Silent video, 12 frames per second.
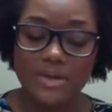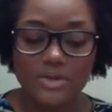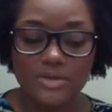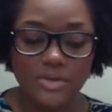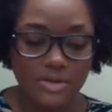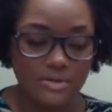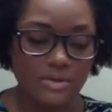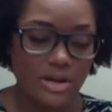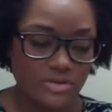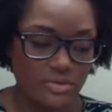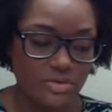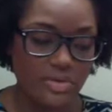So
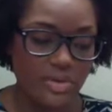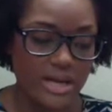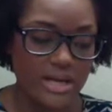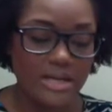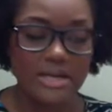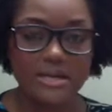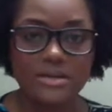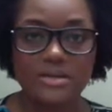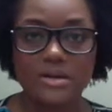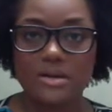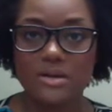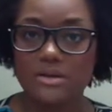international trade is
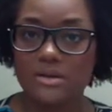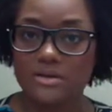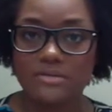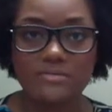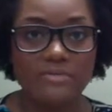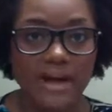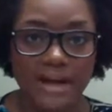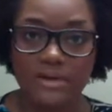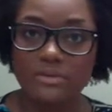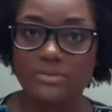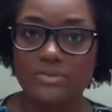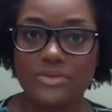
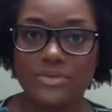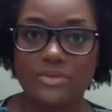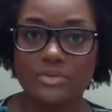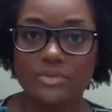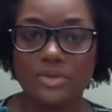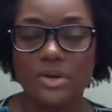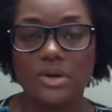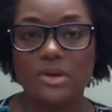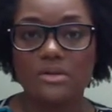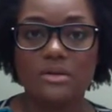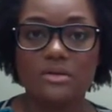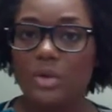vital to
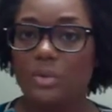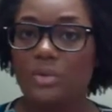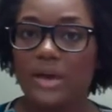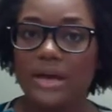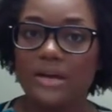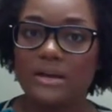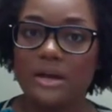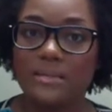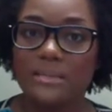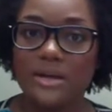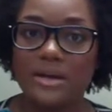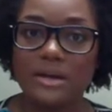the global
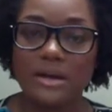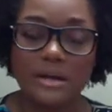economic